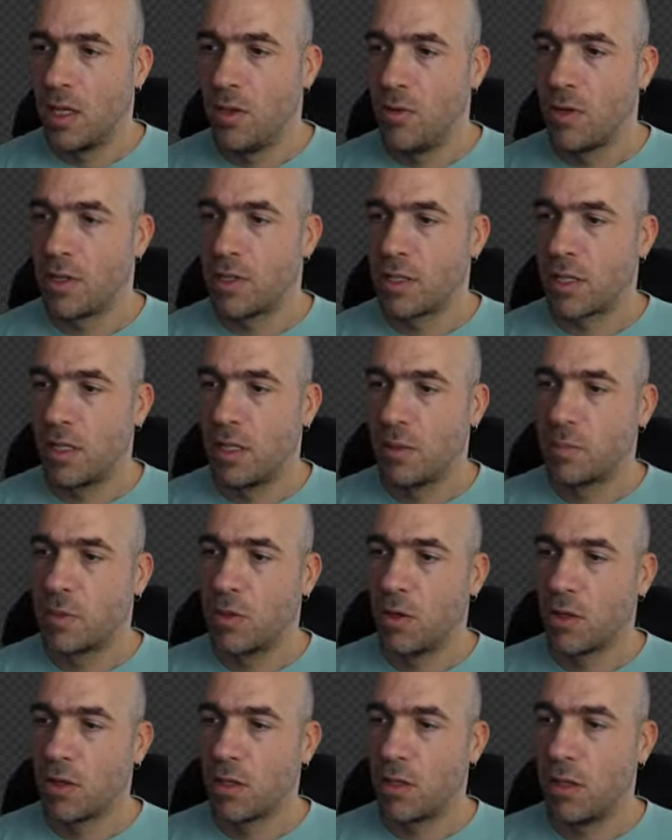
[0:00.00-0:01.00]
You're a
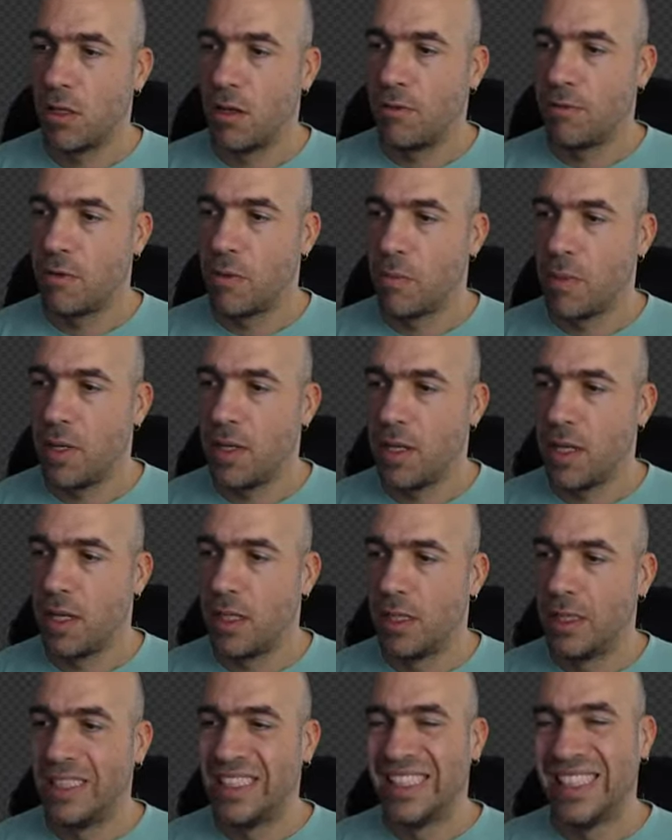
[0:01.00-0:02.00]
sculpt god, love from India.